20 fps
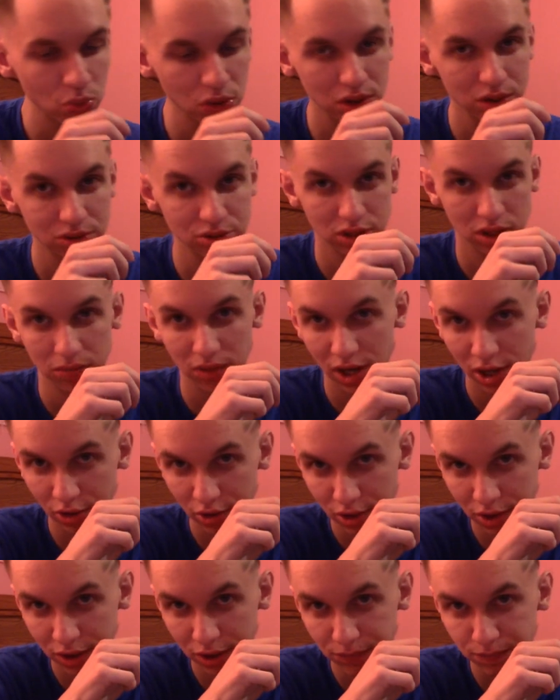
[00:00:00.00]
Would you like my
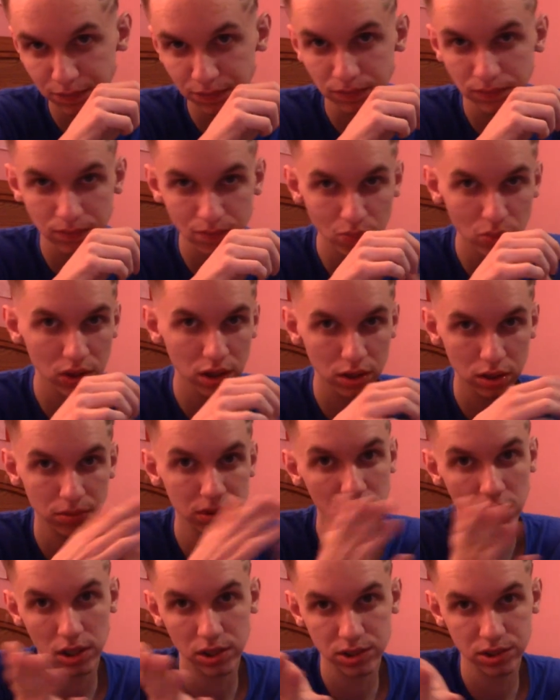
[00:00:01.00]
haircut? I'll
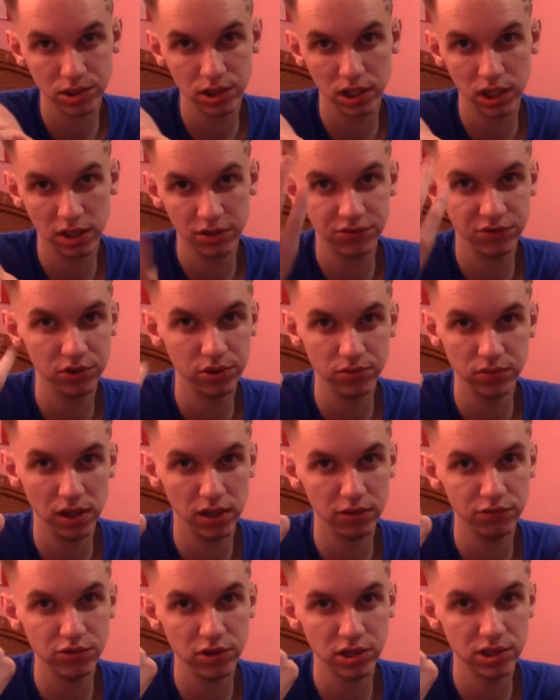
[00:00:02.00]
be honest, like, if
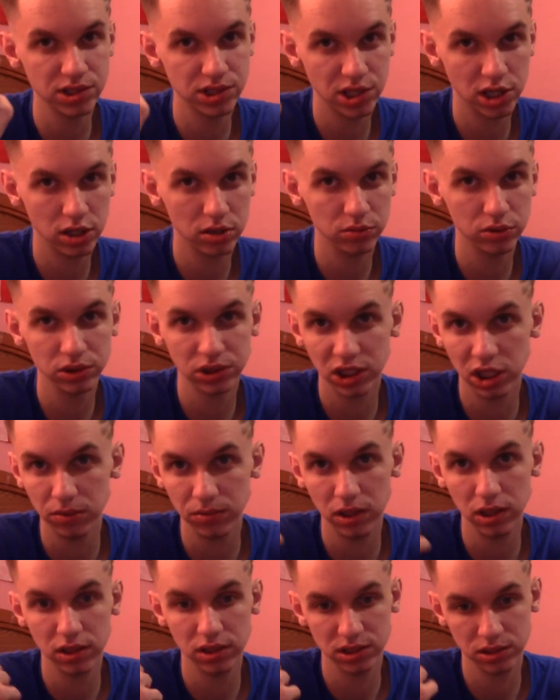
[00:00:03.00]
it's terrible, tell
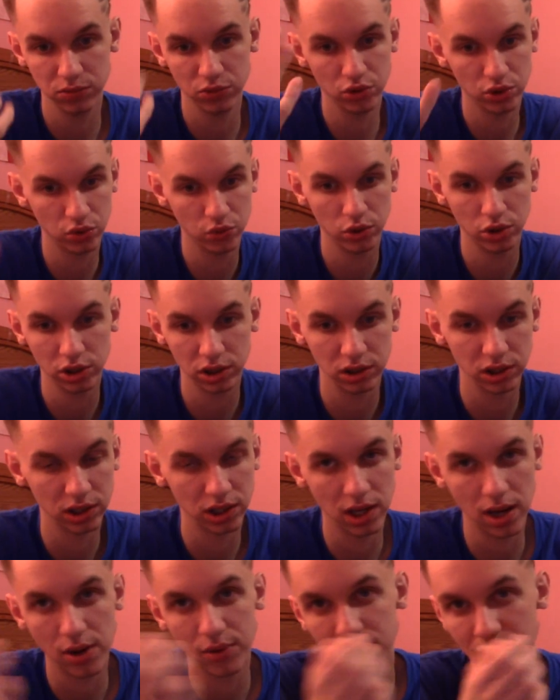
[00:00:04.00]
me, because I'm going to work in like an
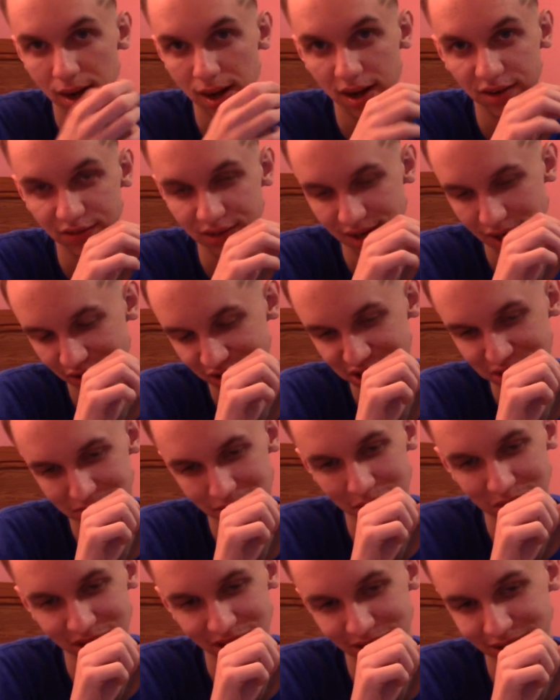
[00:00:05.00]
hour and a half and no one's
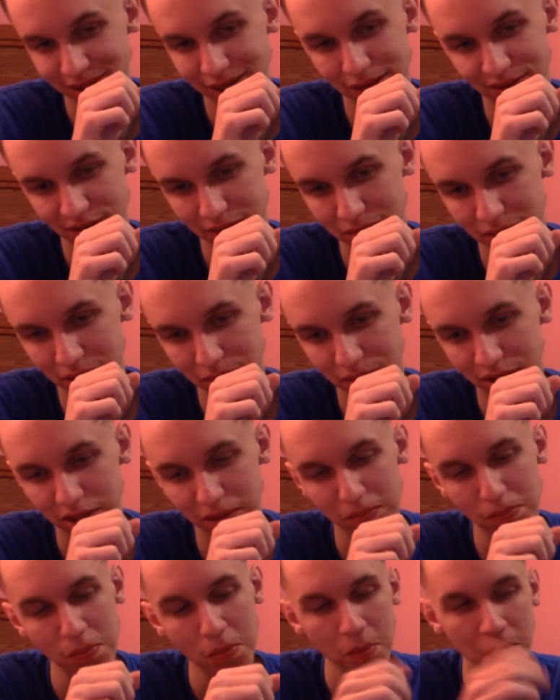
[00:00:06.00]
probably going to laugh at me,
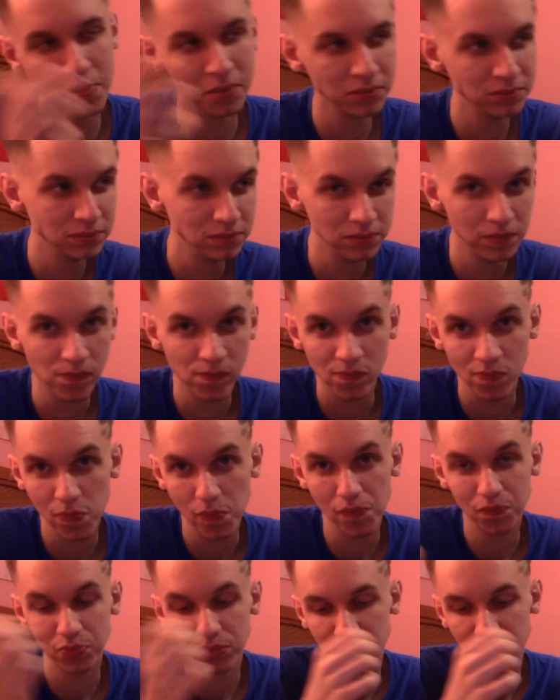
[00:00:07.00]
but
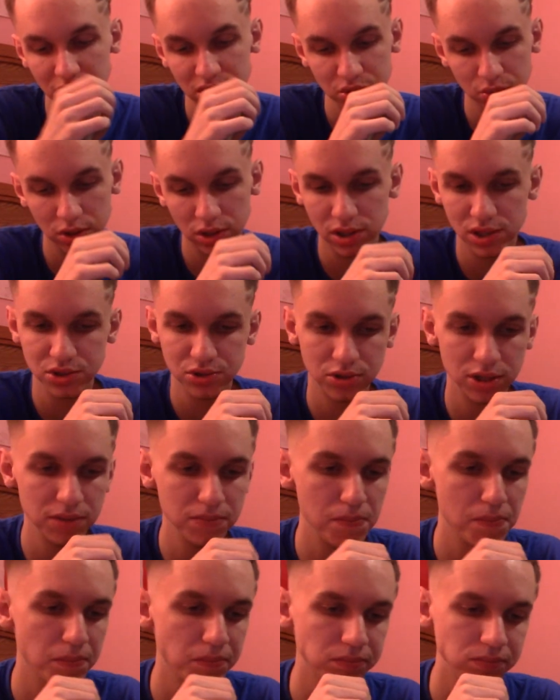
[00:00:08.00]
it is what it is, right?
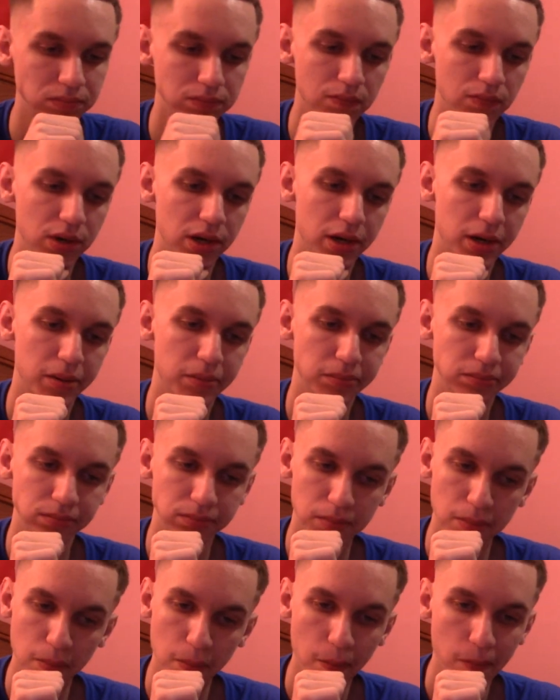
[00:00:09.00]

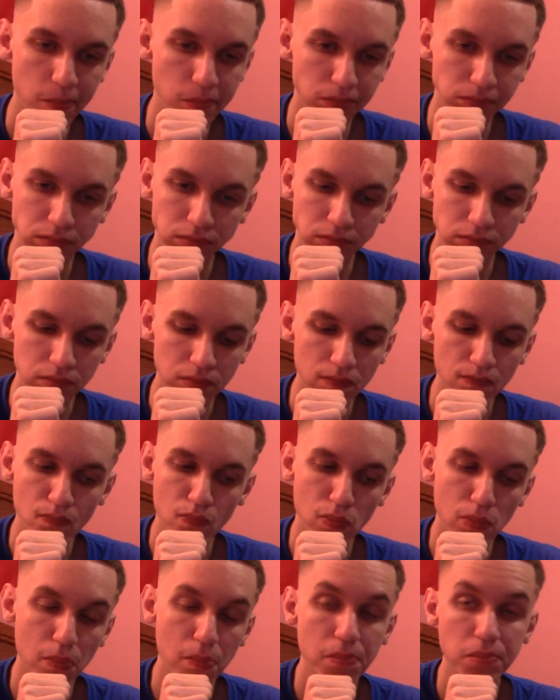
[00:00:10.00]

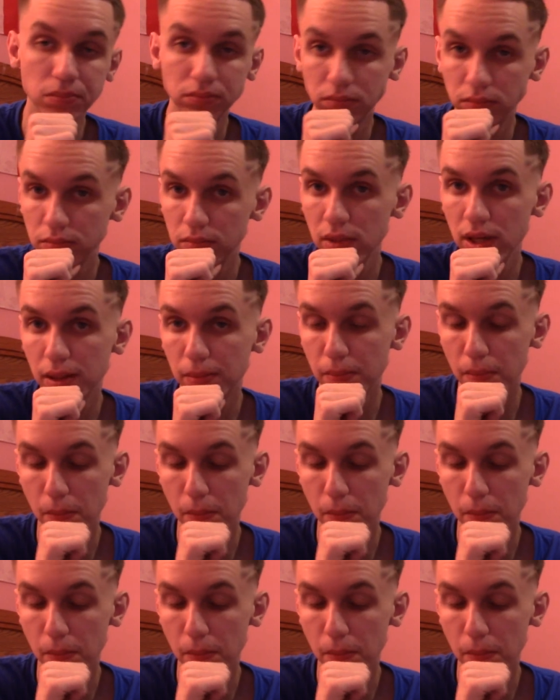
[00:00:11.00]
Yeah,